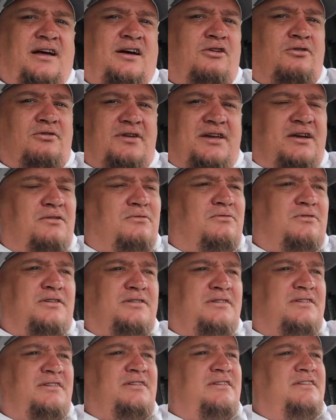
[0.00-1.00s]
I'll go get
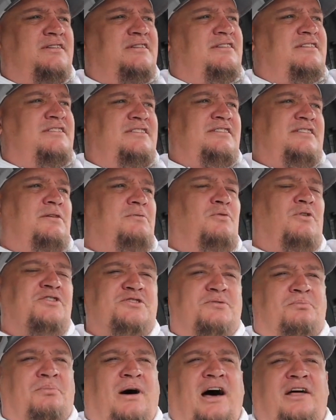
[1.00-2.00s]
one. It
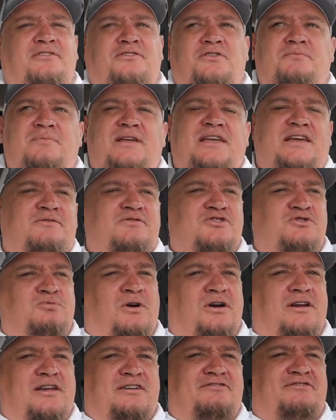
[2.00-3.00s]
wasn't bothering me. It was
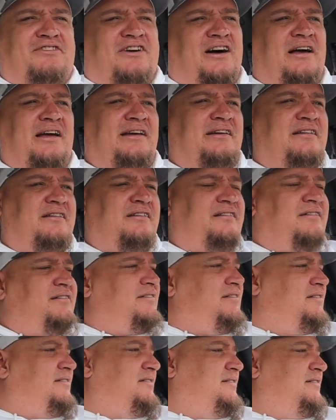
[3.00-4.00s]
working fine.
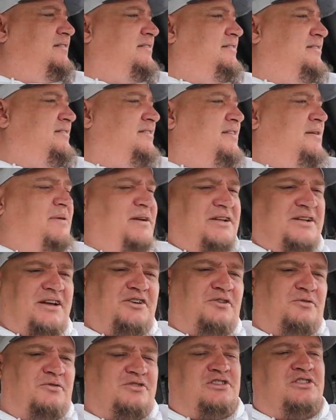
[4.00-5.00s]
I mean, I
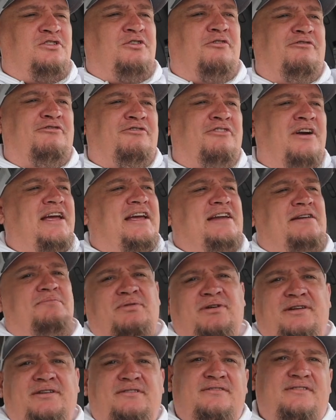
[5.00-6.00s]
know it was a little frayed,
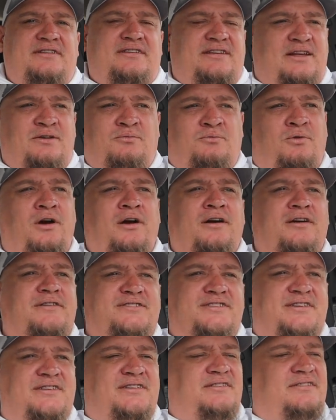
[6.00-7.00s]
but it
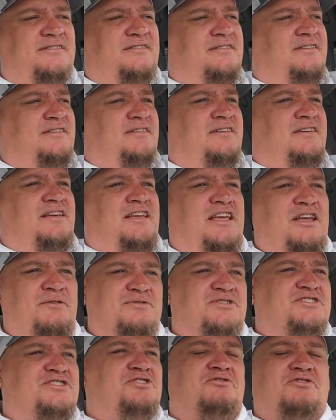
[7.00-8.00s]
worked. It
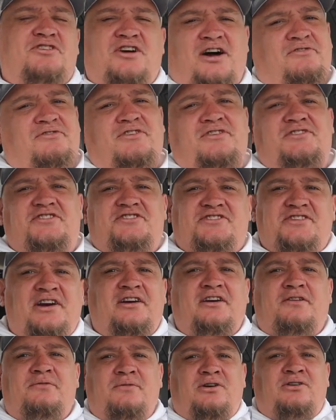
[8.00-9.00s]
was still covering the
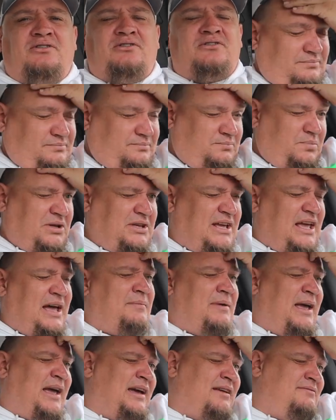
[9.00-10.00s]
steering wheel. But
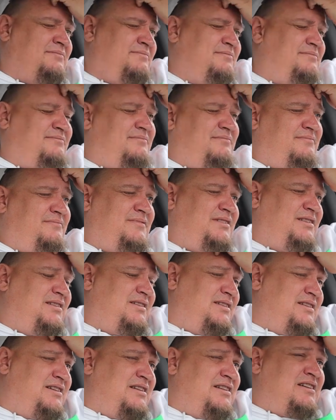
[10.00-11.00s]
yeah,
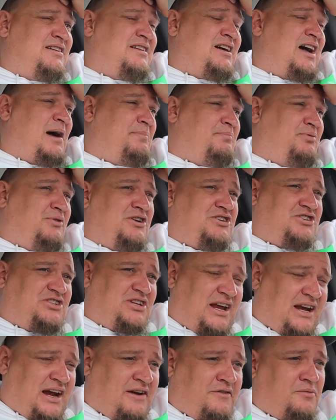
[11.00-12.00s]
man, I
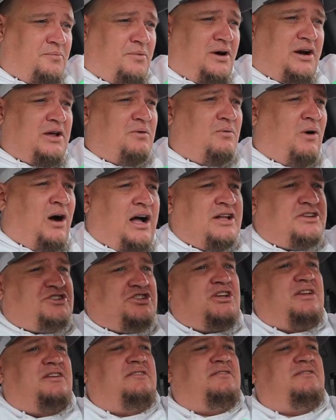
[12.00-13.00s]
appreciate everybody
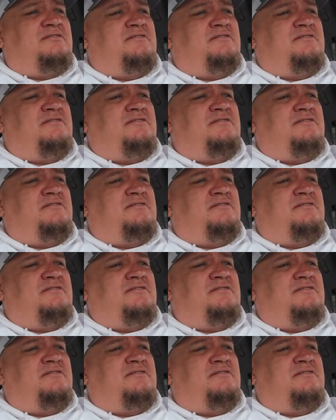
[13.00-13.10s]
watching.